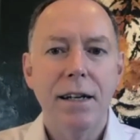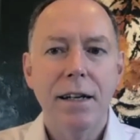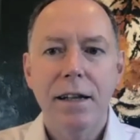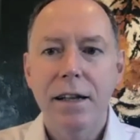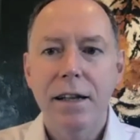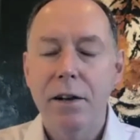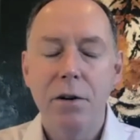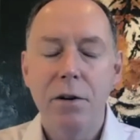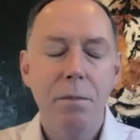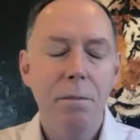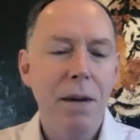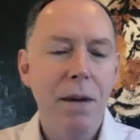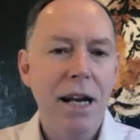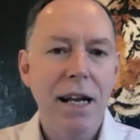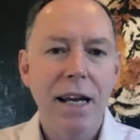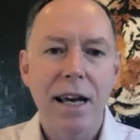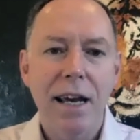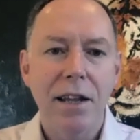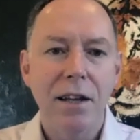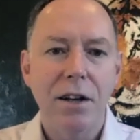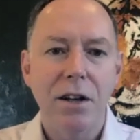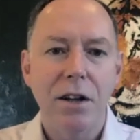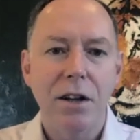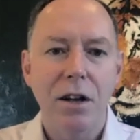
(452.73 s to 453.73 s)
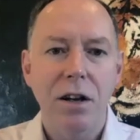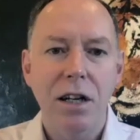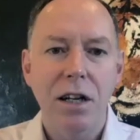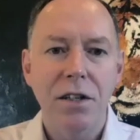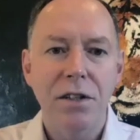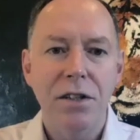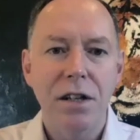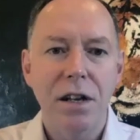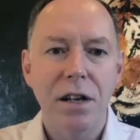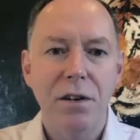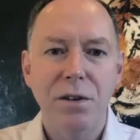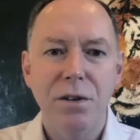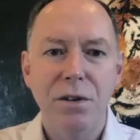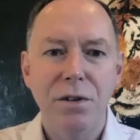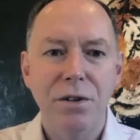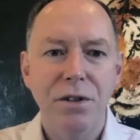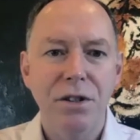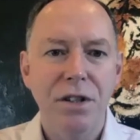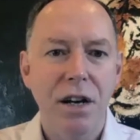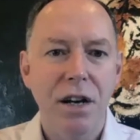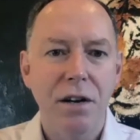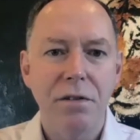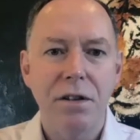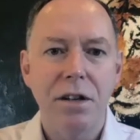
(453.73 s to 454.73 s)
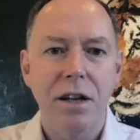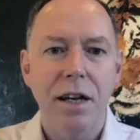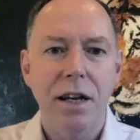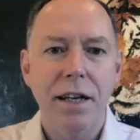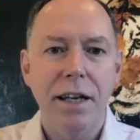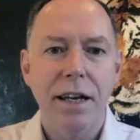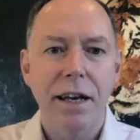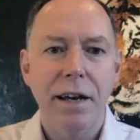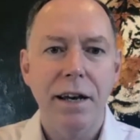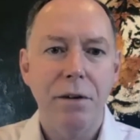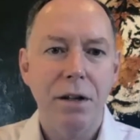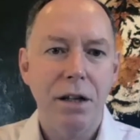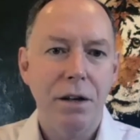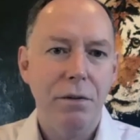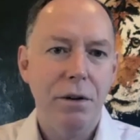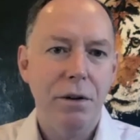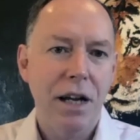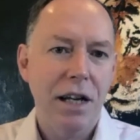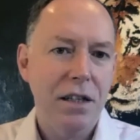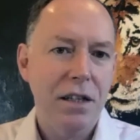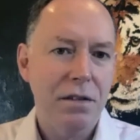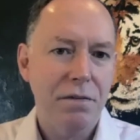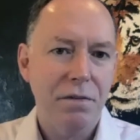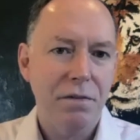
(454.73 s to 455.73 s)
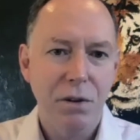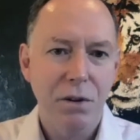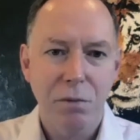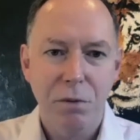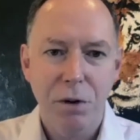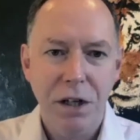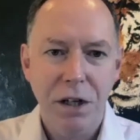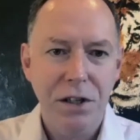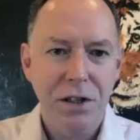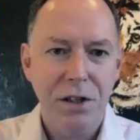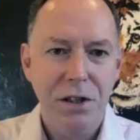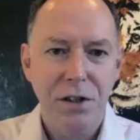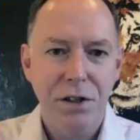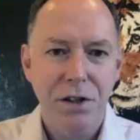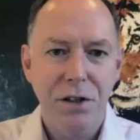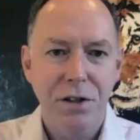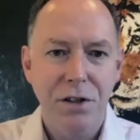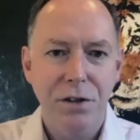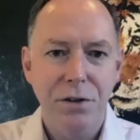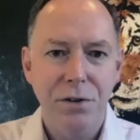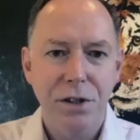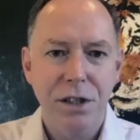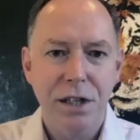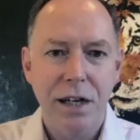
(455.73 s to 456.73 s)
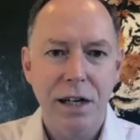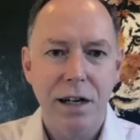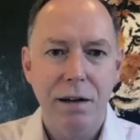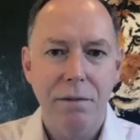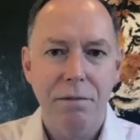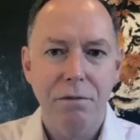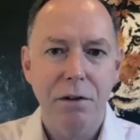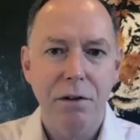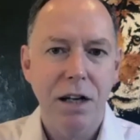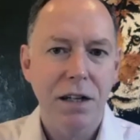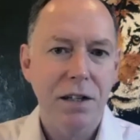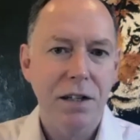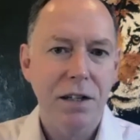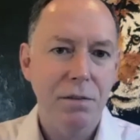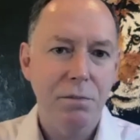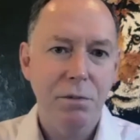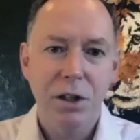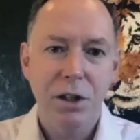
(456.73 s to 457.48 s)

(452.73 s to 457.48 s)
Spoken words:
There are many other clients, though, who don't like hourly rates for the reasons that you said up front, in which